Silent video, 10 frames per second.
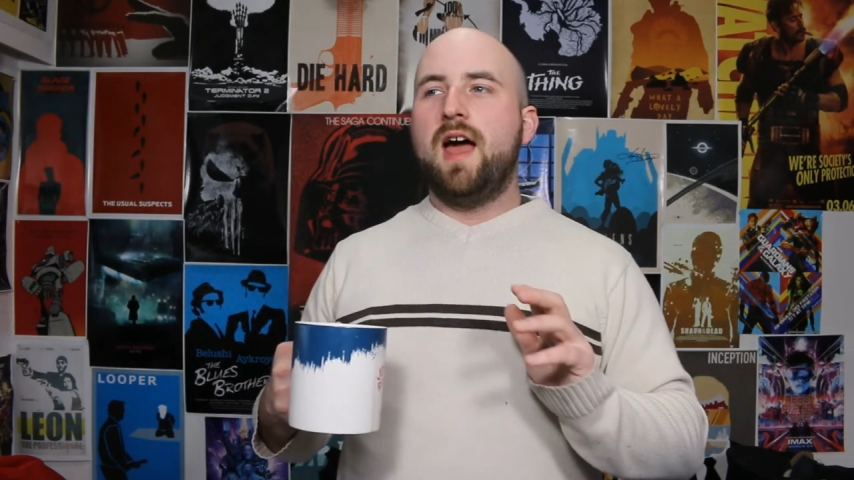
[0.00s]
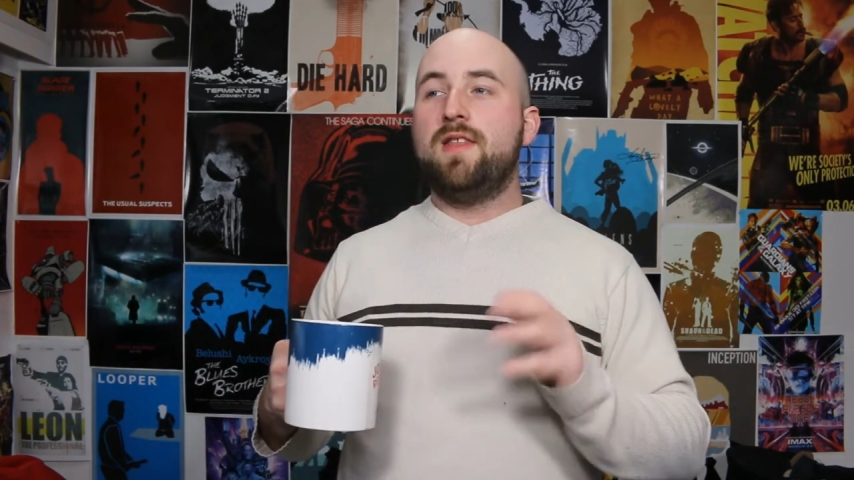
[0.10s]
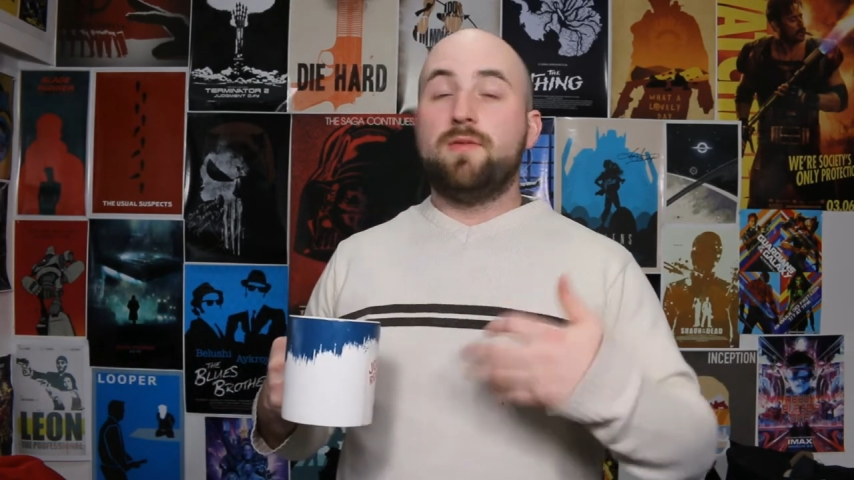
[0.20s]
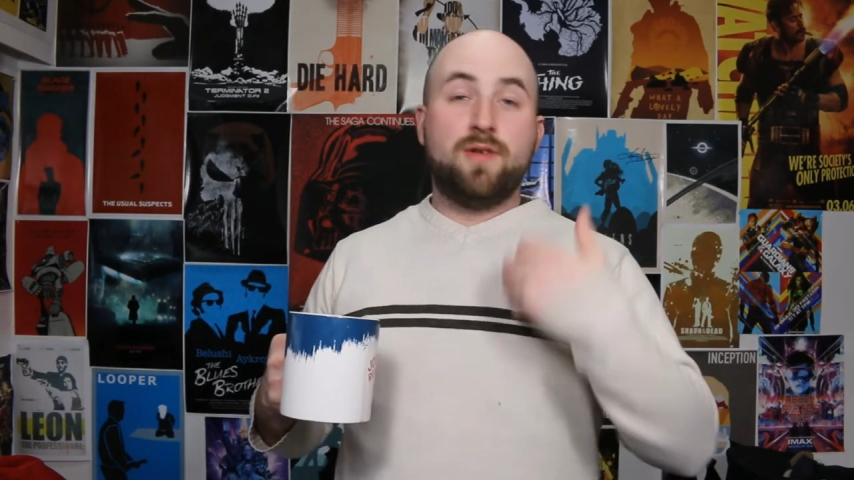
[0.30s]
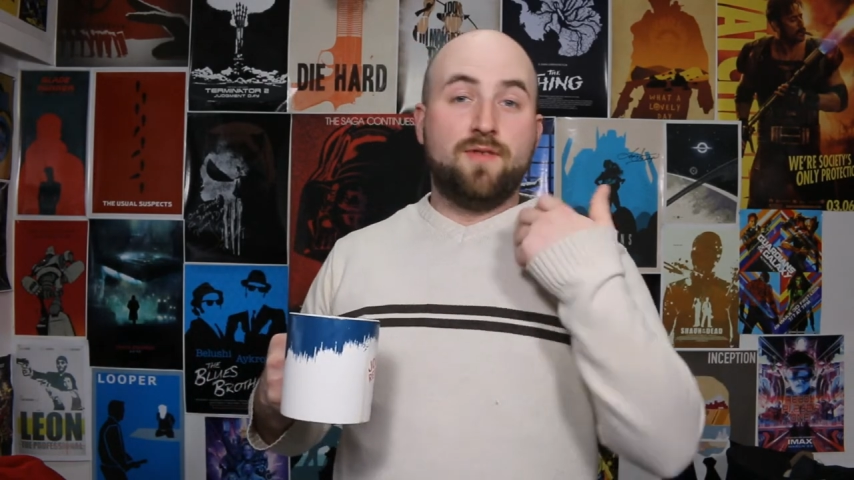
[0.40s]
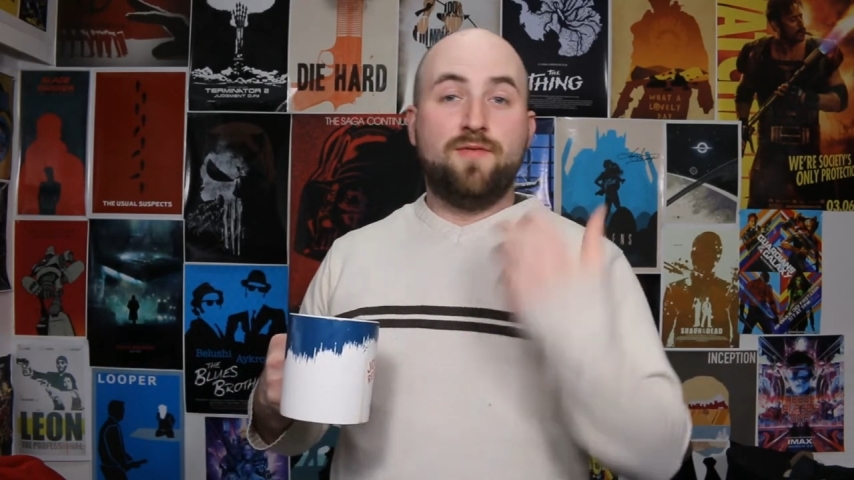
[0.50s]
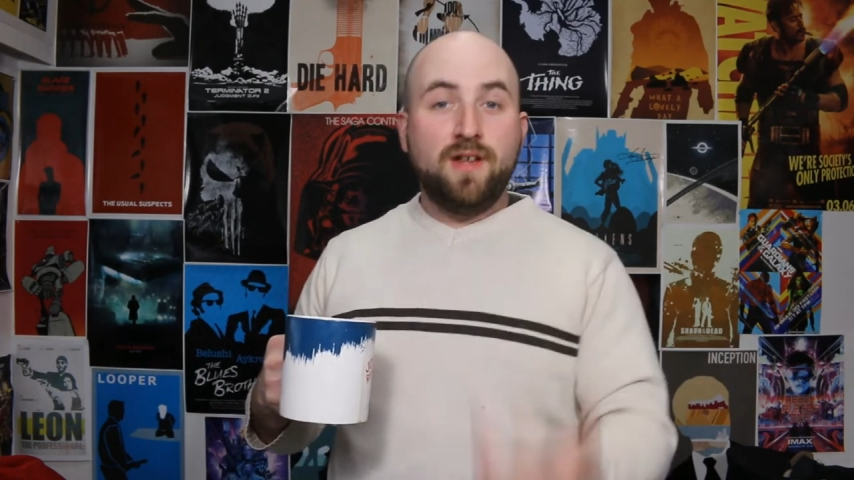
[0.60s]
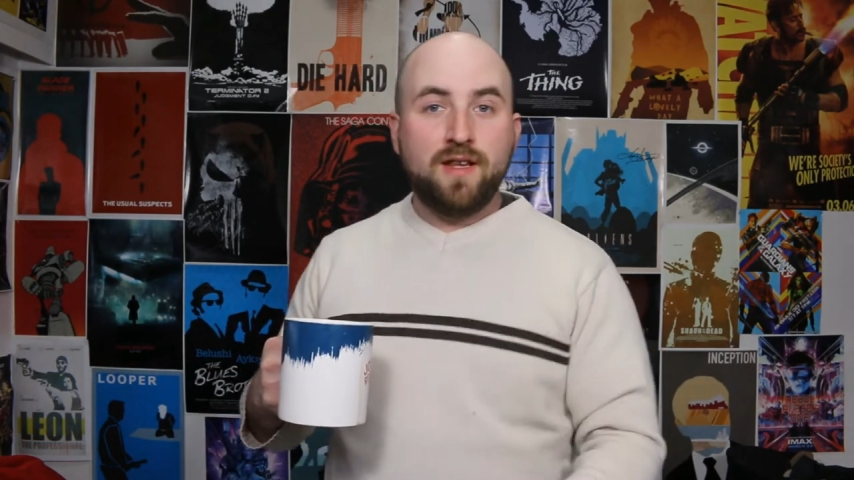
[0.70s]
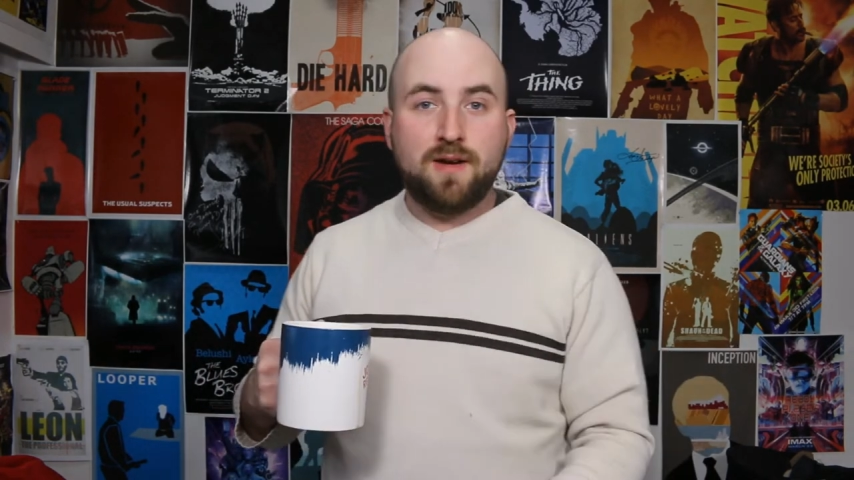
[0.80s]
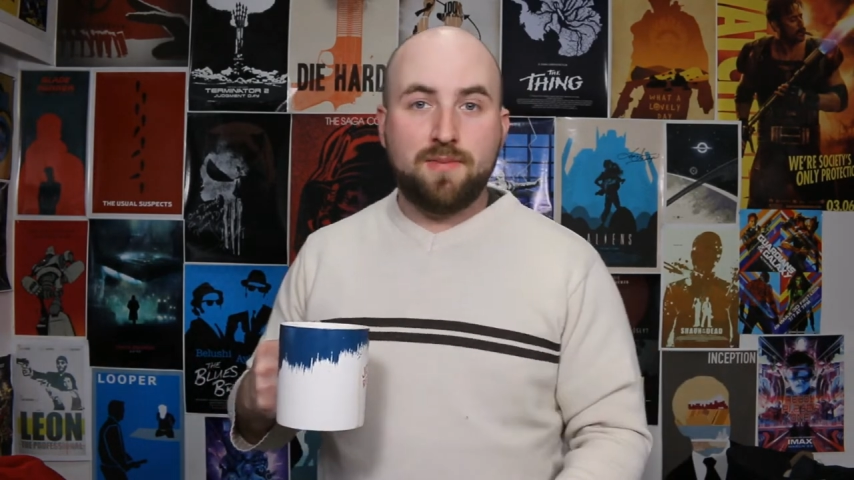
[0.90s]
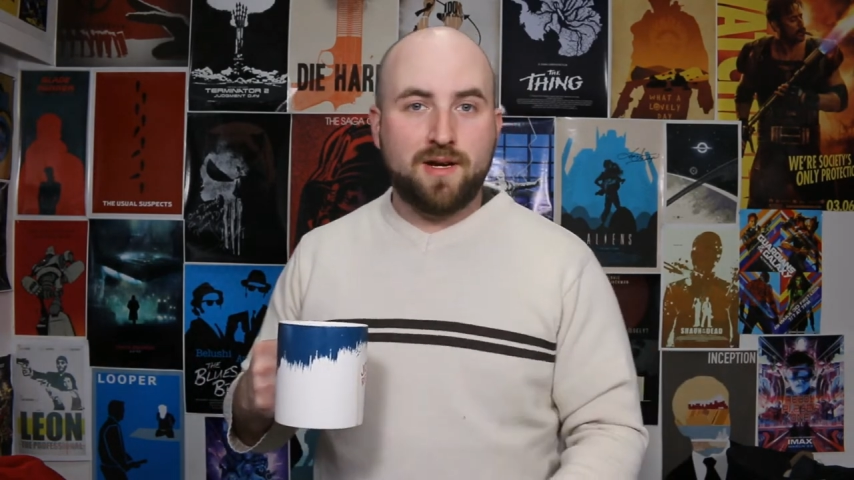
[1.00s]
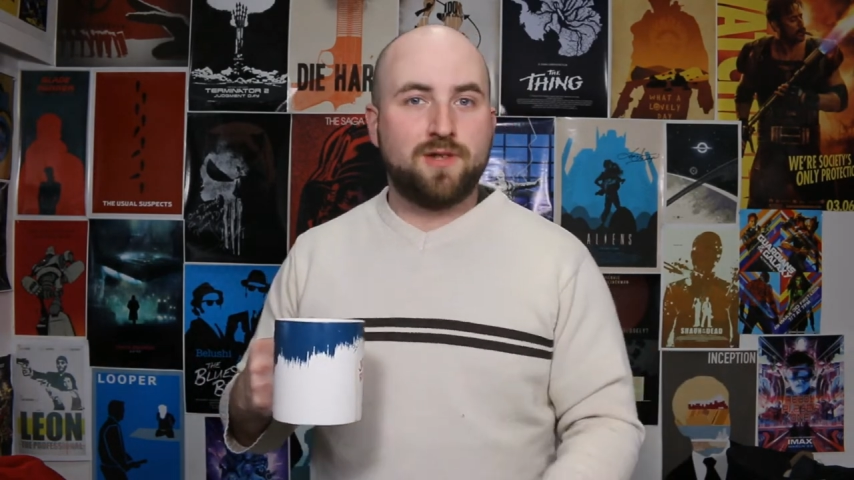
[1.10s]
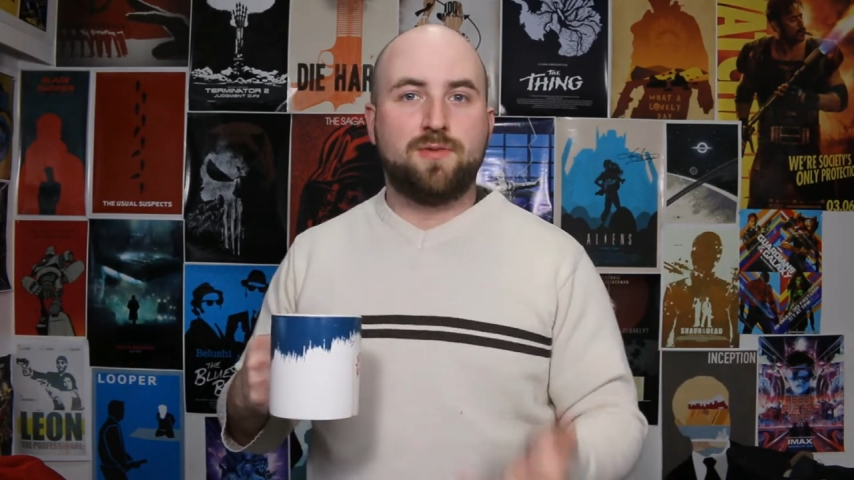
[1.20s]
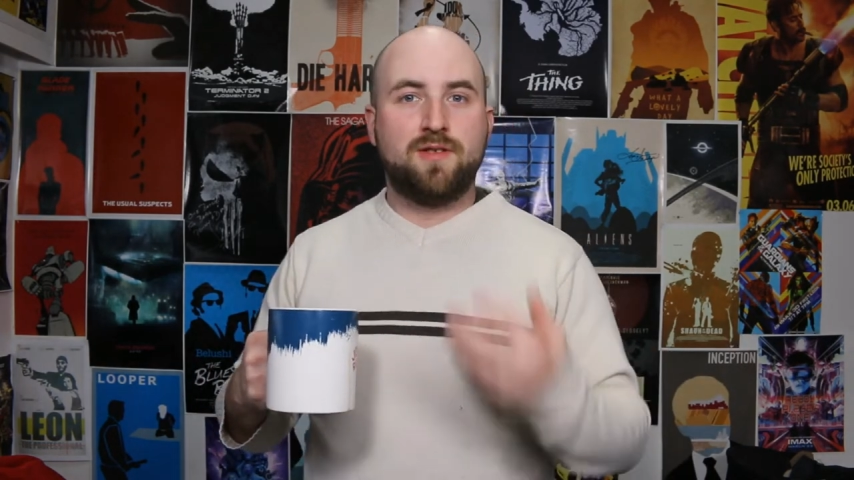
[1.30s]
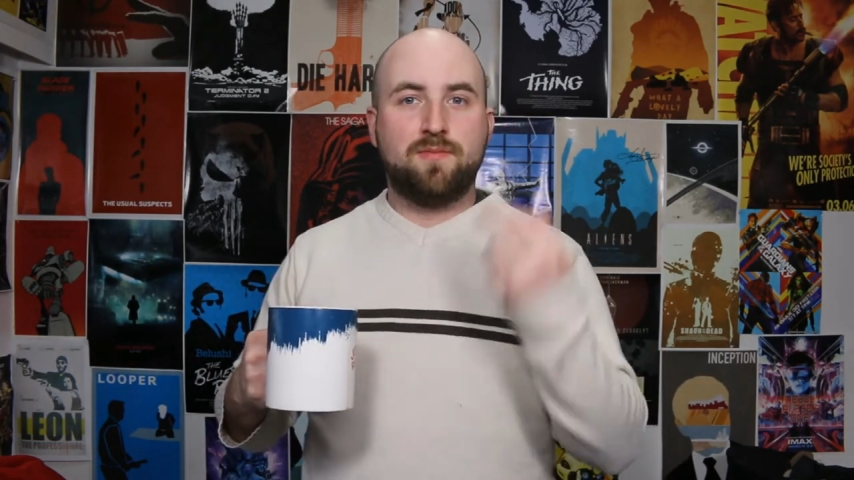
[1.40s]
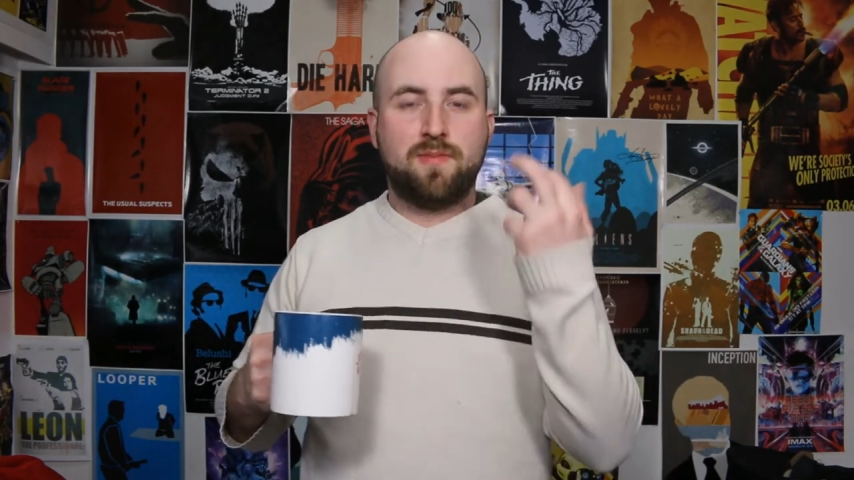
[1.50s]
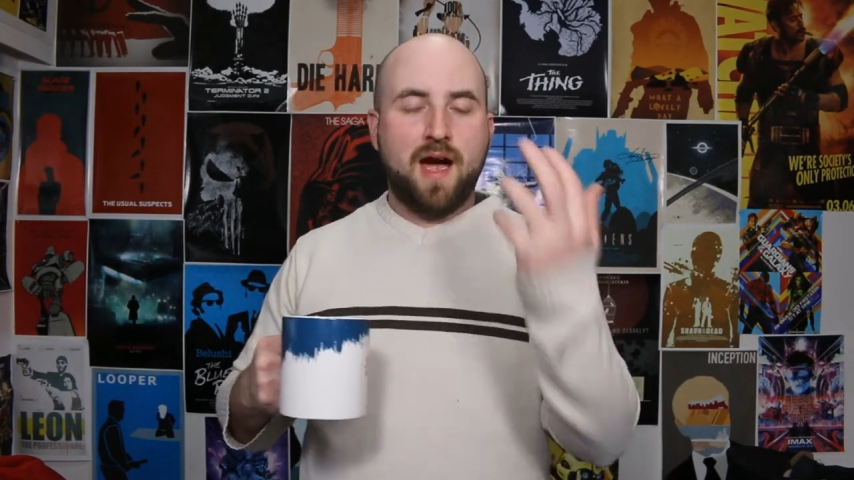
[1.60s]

And then when the villain appears, when the